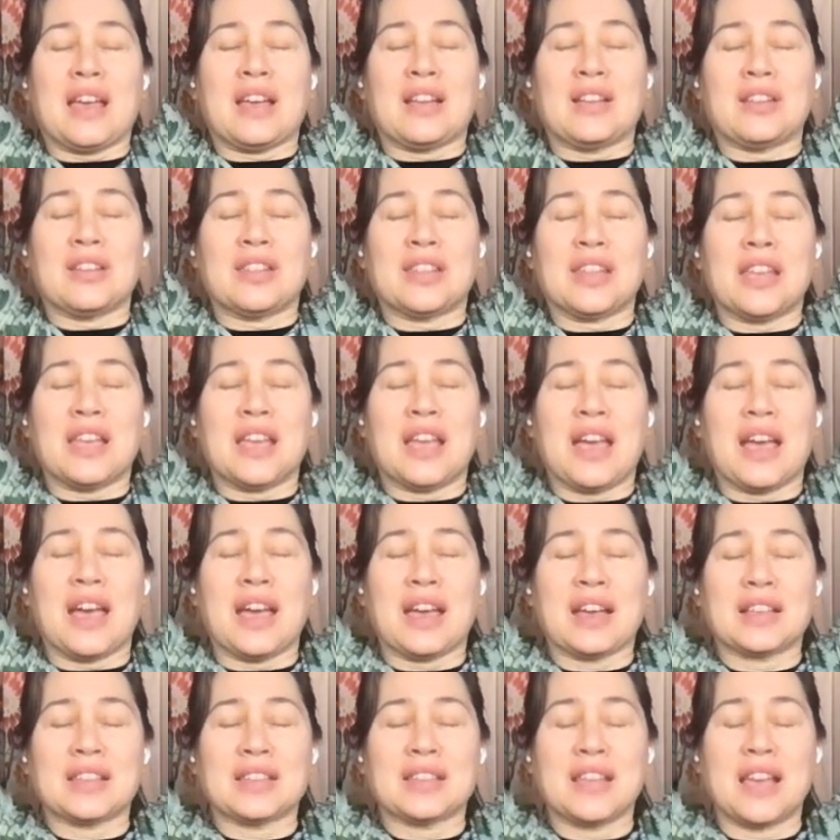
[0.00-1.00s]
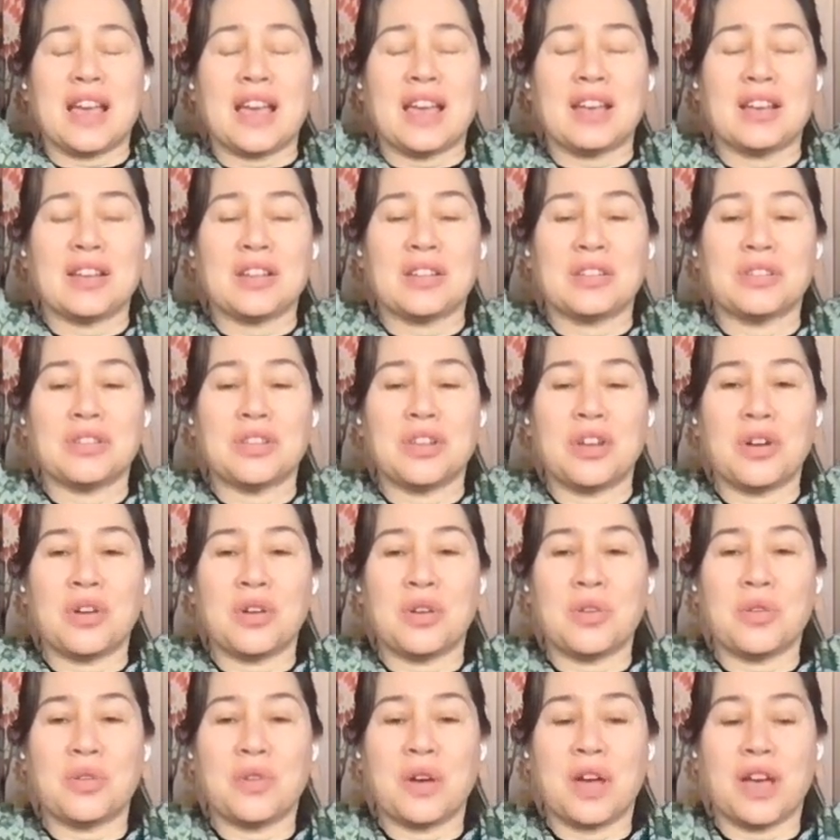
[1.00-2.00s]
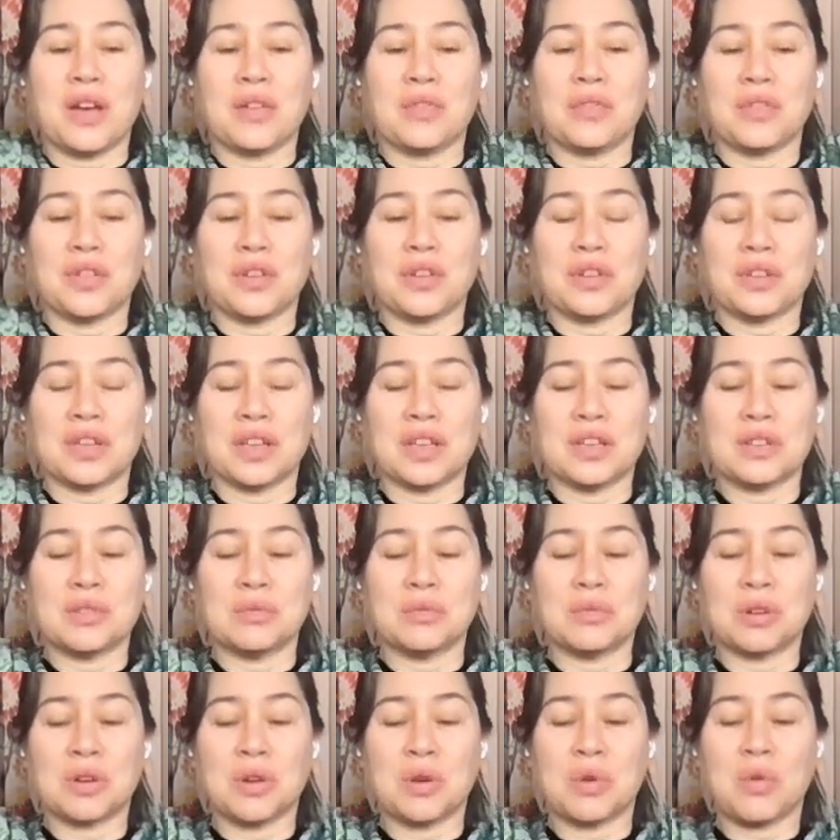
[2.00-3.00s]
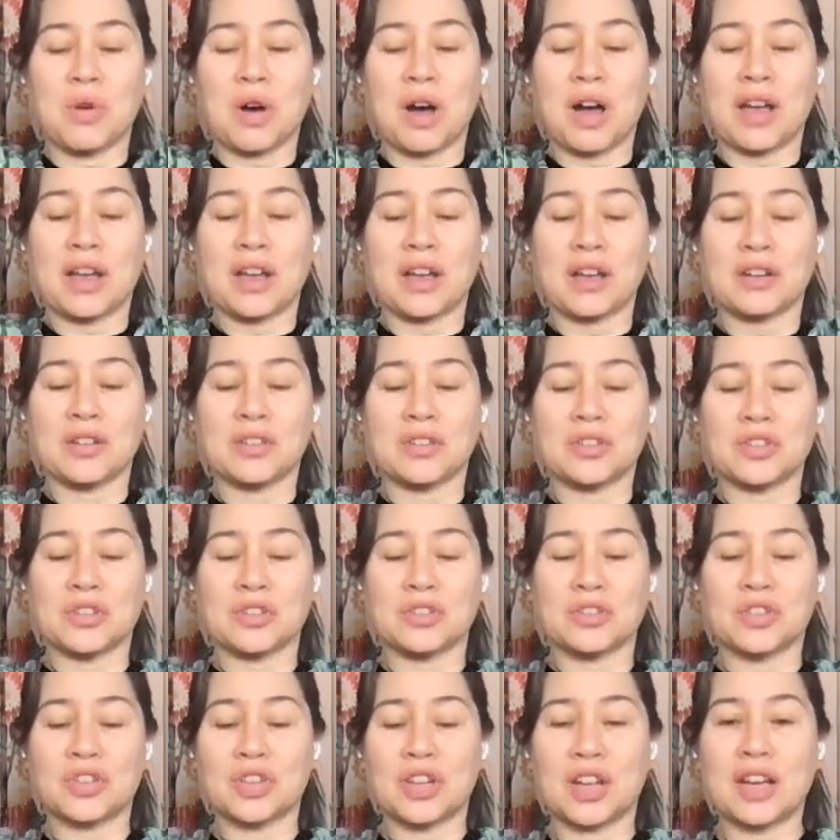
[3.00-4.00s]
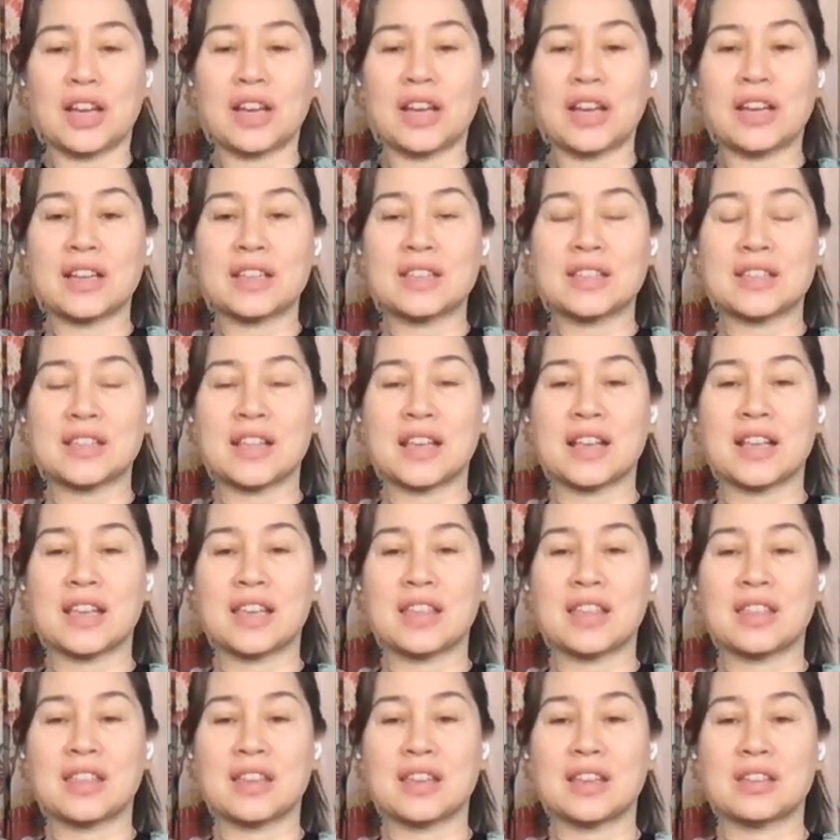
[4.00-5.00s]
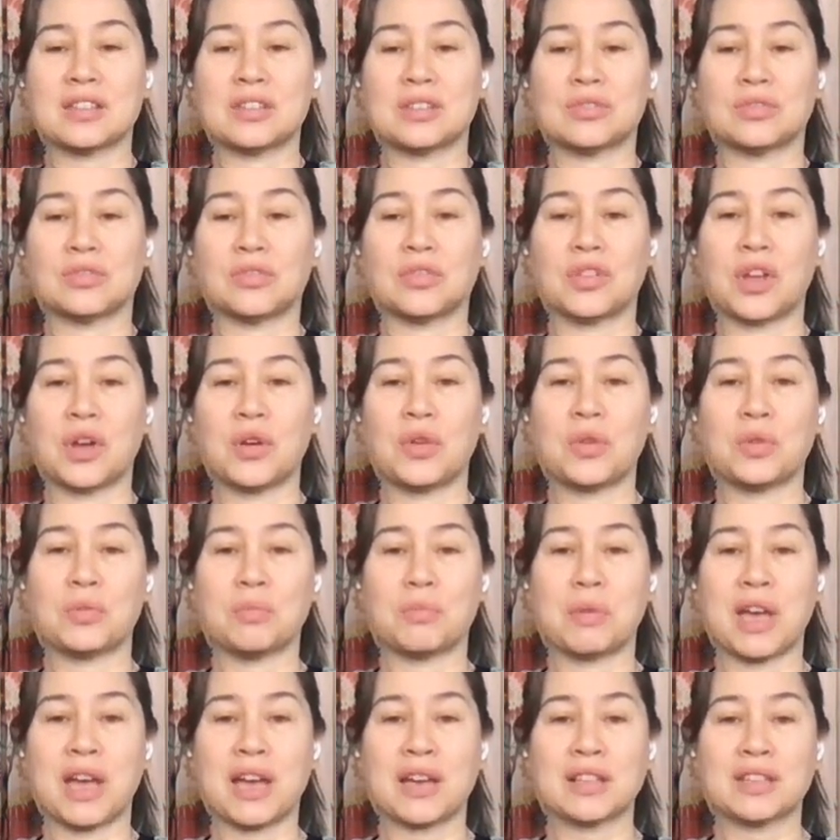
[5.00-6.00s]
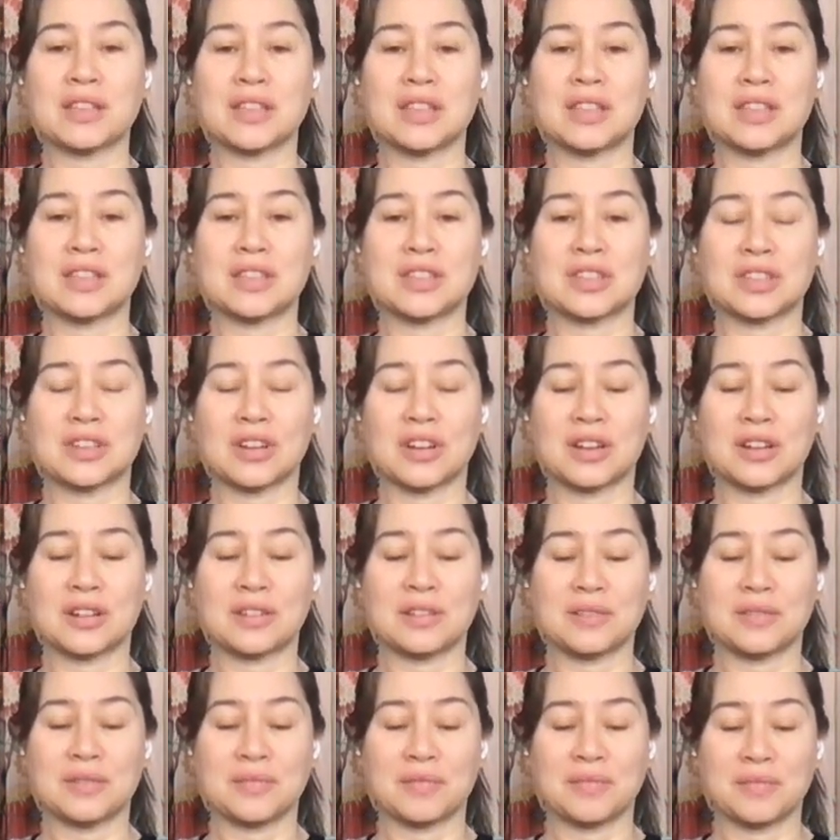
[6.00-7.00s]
And on the exhale, no effort is required. You're just letting things float back to the start.